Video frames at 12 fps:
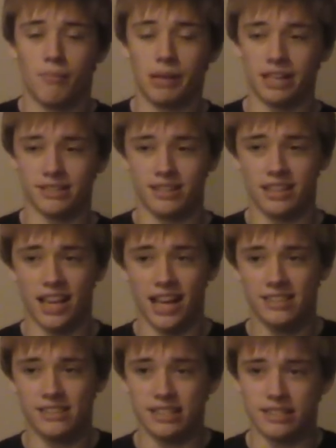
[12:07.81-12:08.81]
Because in the
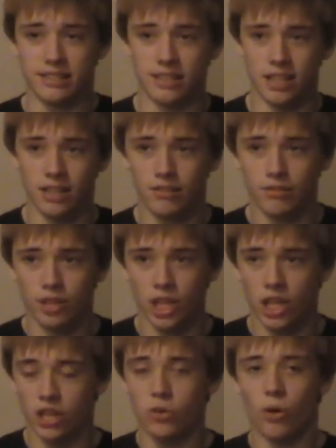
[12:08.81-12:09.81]
SEC,
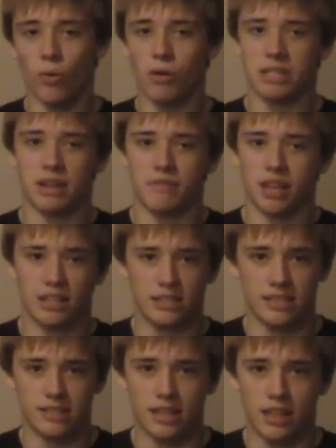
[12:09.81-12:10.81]
you always have the
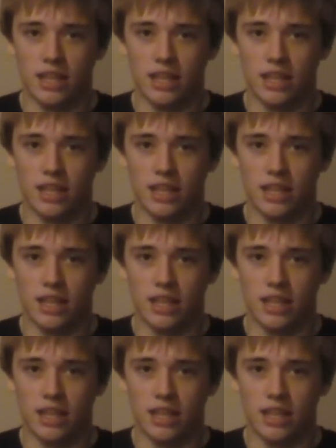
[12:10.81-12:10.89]
SEC.